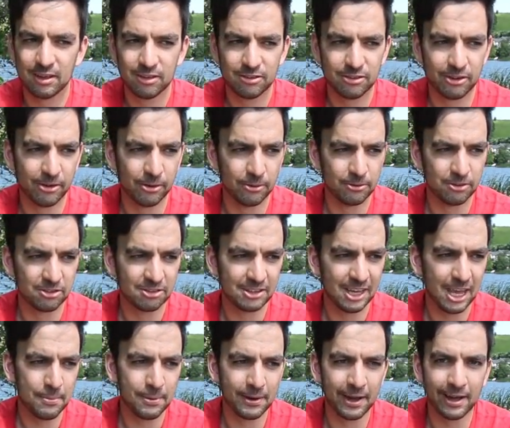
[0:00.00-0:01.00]
So just
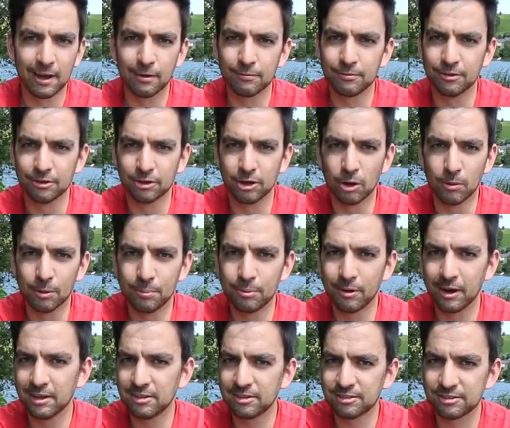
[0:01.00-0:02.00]
keep an eye out for the lower
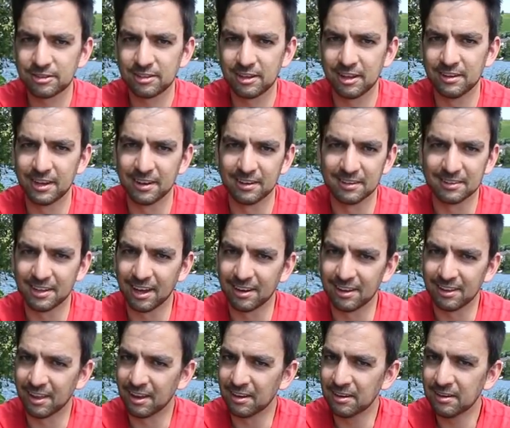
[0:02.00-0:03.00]
price and then get
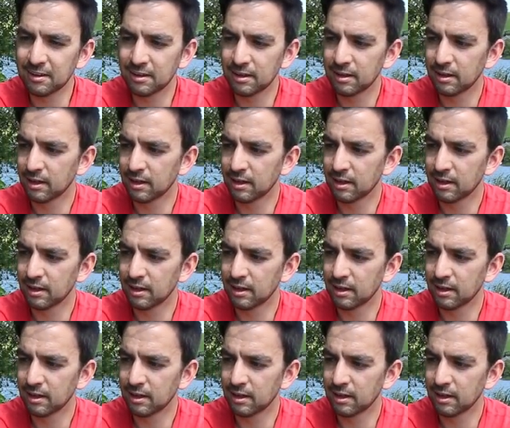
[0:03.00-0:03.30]
it then.